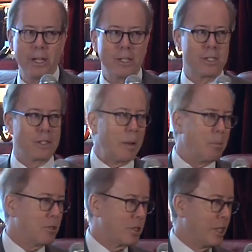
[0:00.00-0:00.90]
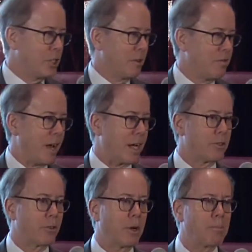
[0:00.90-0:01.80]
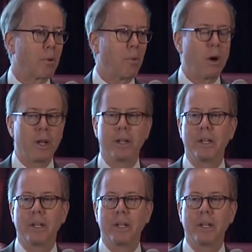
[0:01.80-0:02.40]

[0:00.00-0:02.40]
Stabilization factor number 1,